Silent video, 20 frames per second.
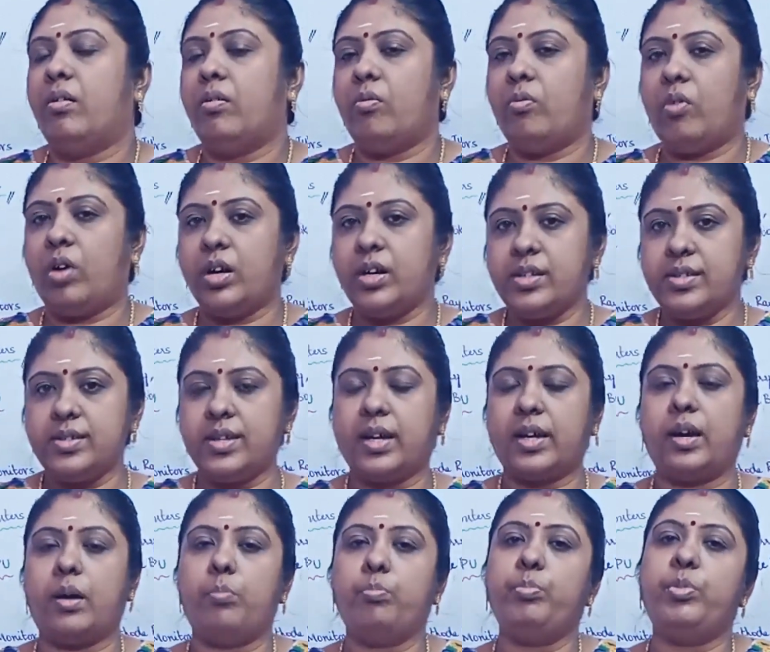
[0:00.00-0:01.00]
what is a
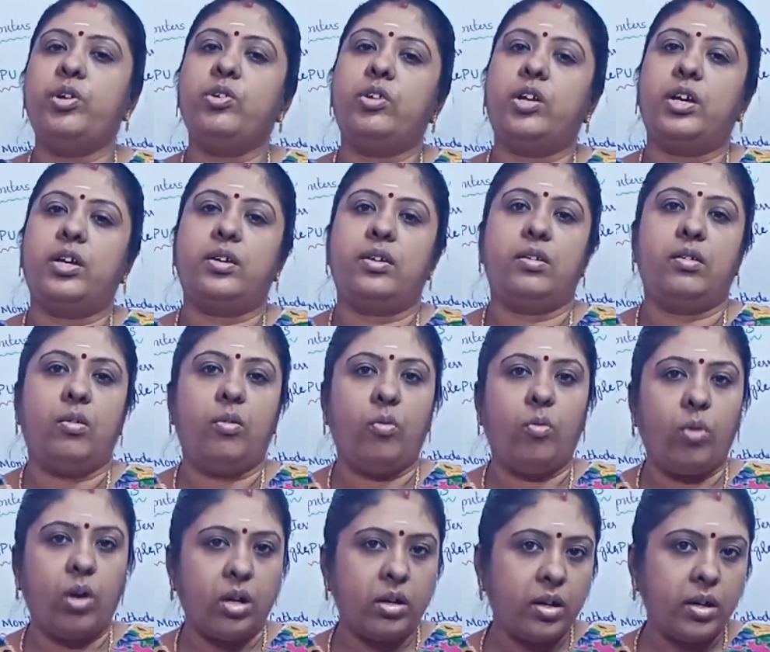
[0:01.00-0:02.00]
computer,
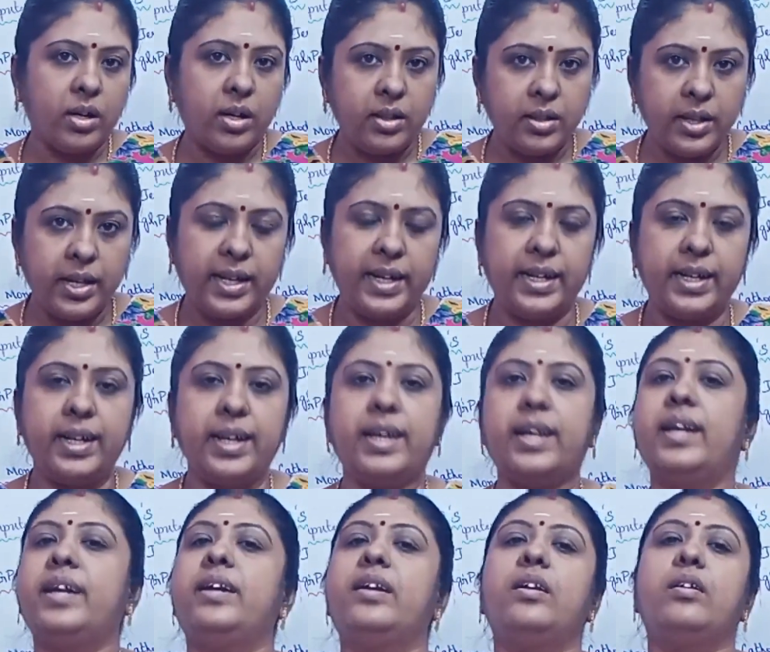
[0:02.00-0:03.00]
what are all the
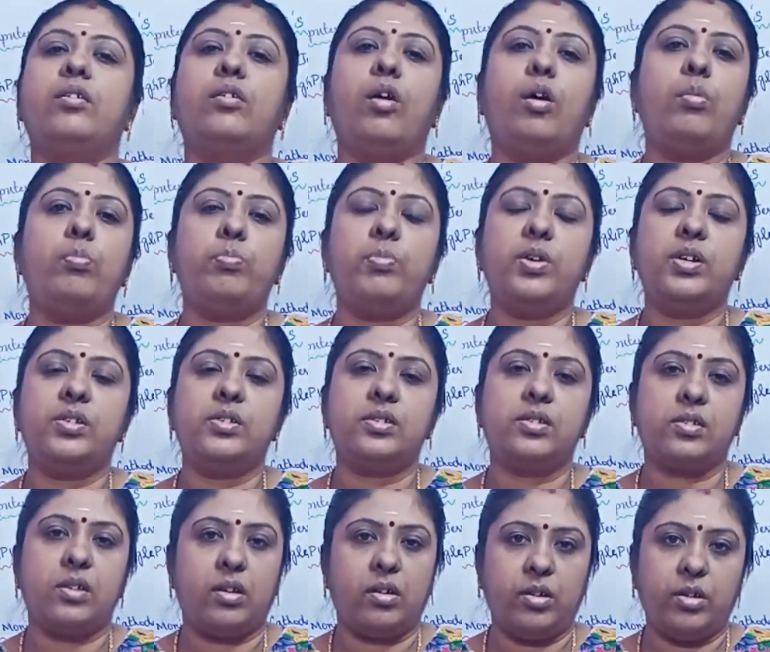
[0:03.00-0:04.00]
integrated
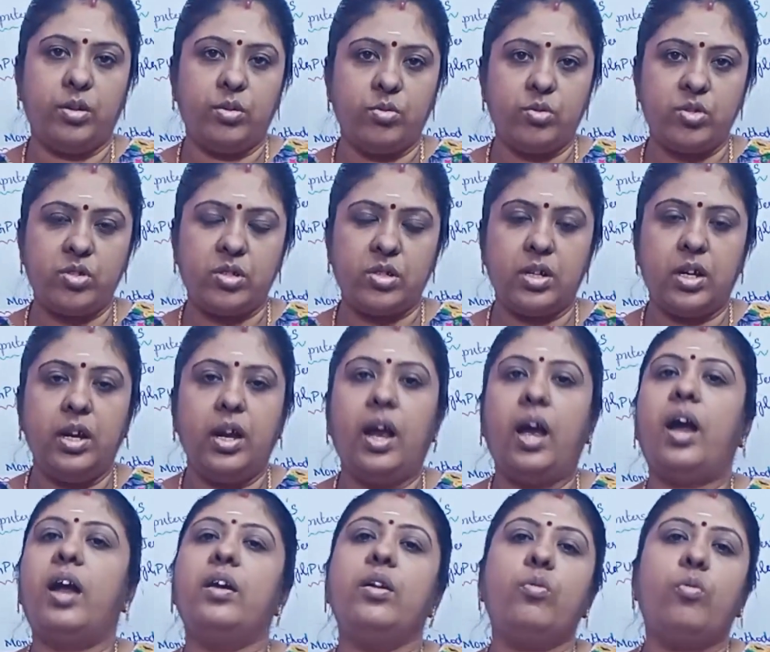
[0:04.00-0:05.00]
components are used,
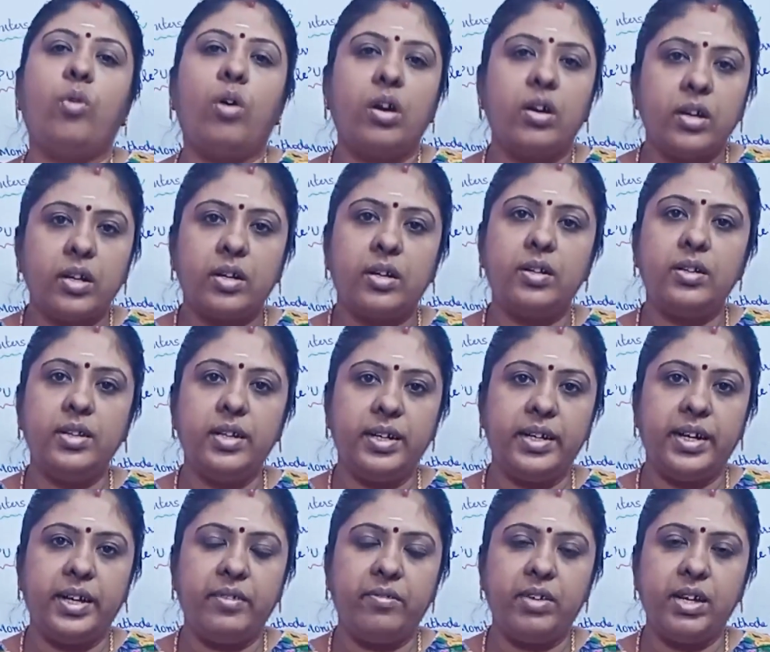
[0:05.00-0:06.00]
and what are all
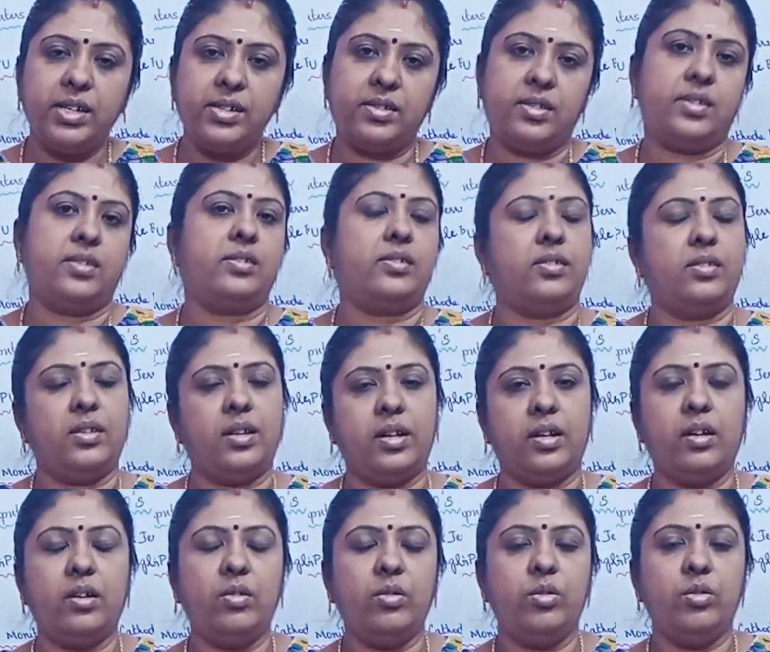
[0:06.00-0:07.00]
the devices that
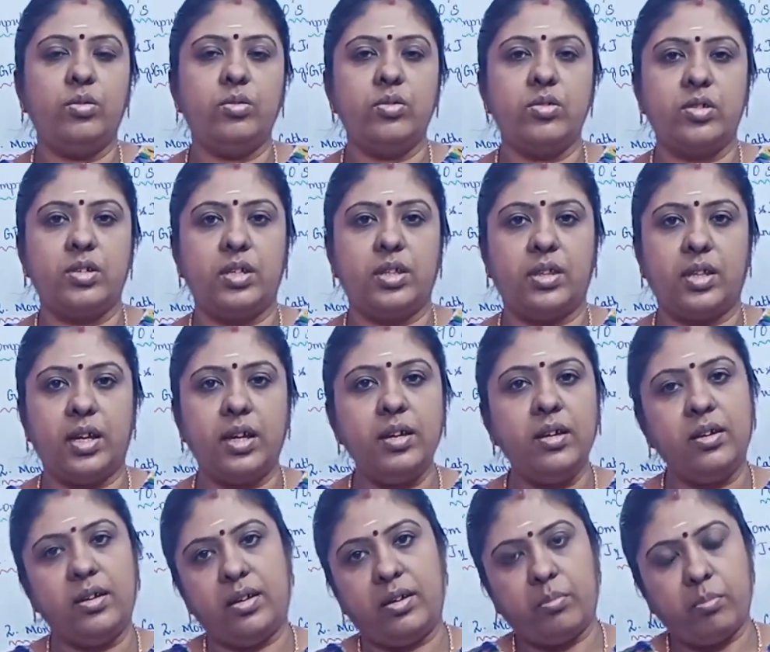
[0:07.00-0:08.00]
are used
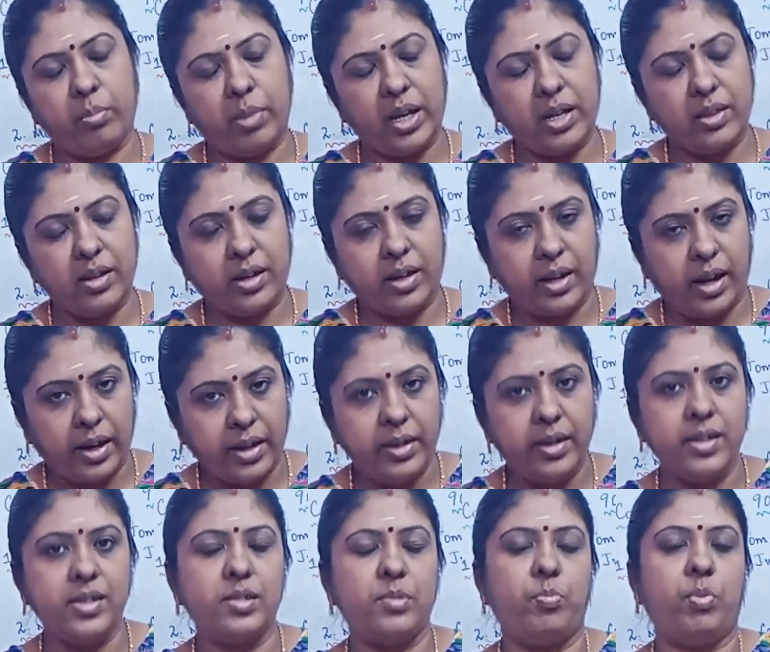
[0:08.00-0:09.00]
by the
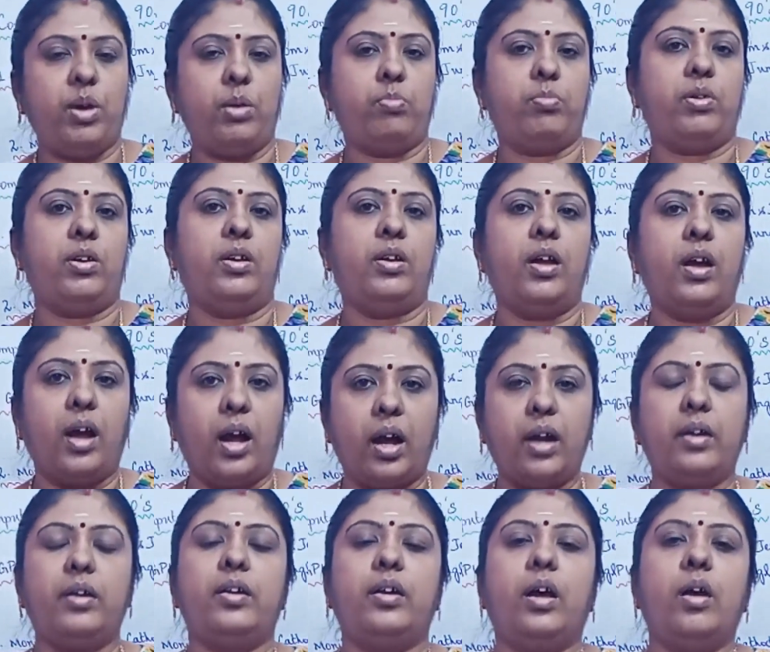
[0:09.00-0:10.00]
90s people,
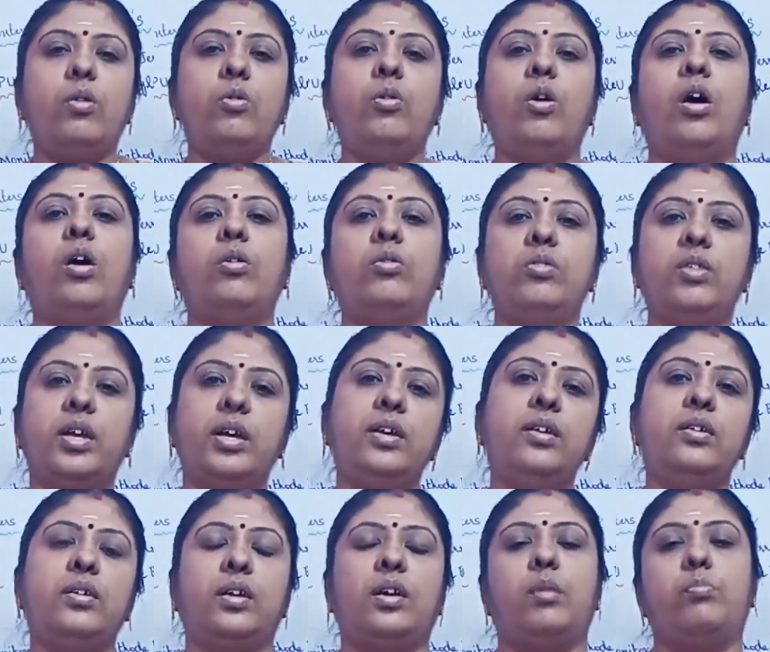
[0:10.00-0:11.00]
and now how the
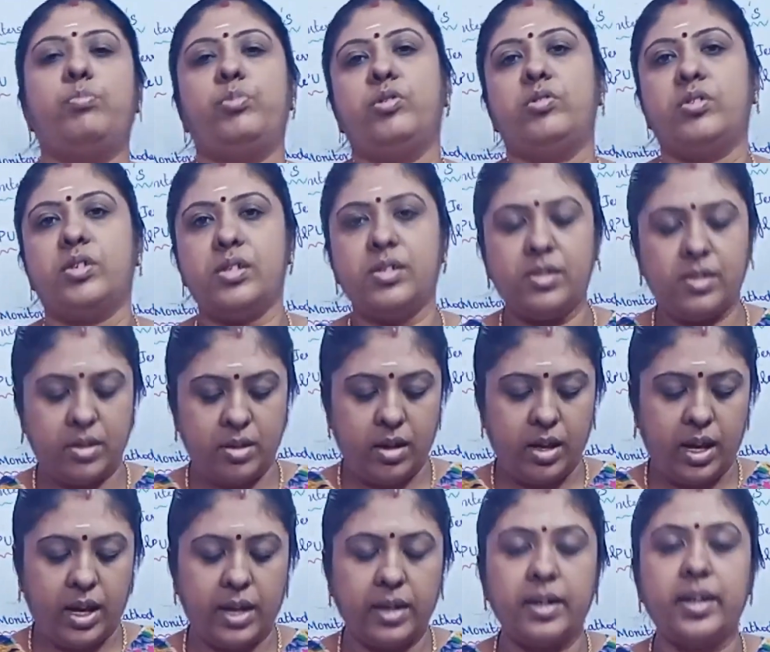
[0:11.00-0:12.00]
computers
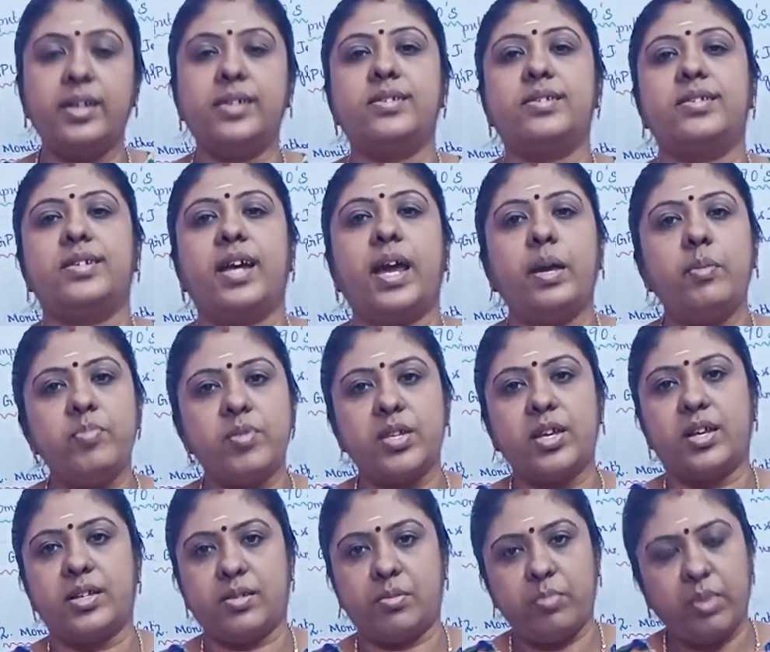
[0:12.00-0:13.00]
and its types
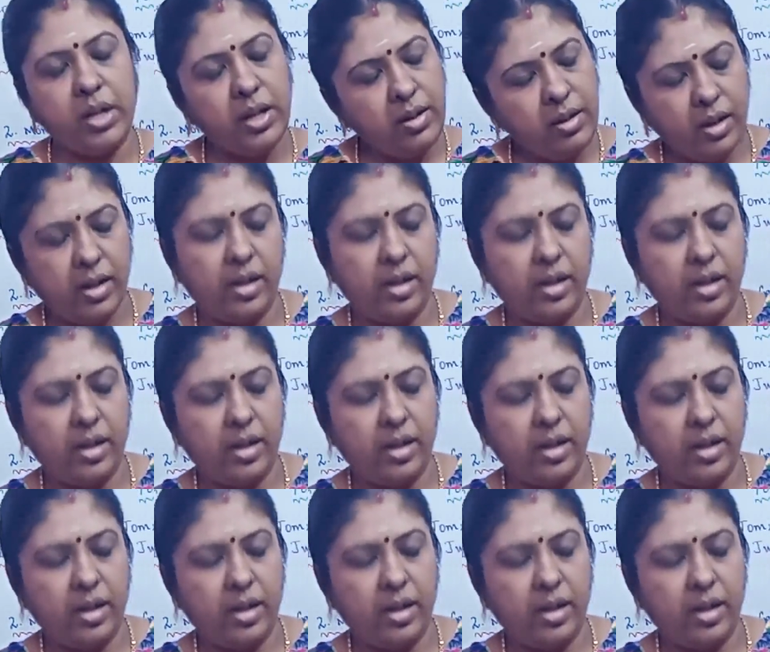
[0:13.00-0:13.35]
has been